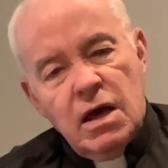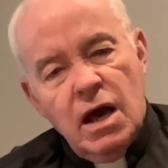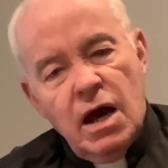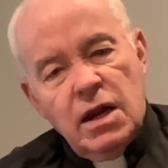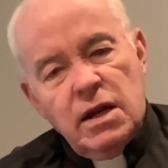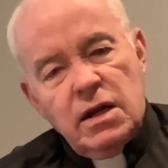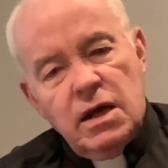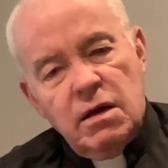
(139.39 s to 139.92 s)

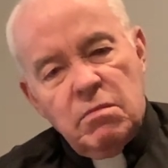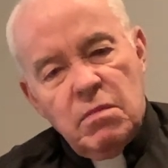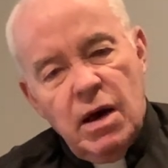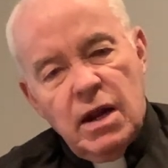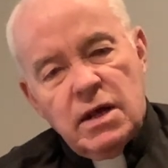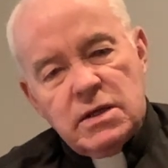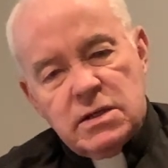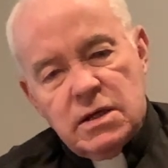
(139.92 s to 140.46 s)
and you need
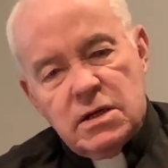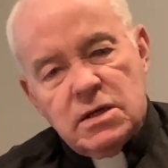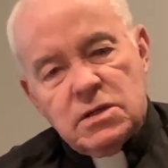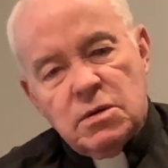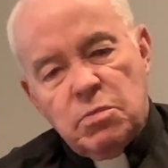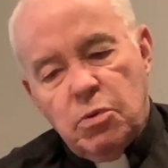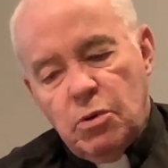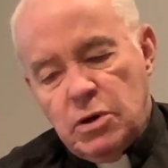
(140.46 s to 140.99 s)
medicine to
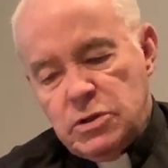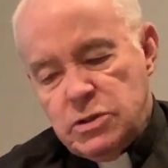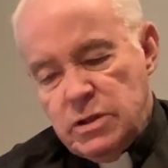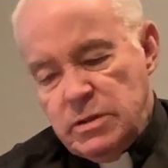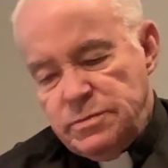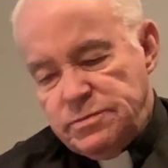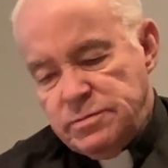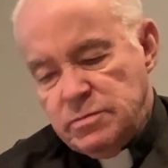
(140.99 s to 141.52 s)
support you.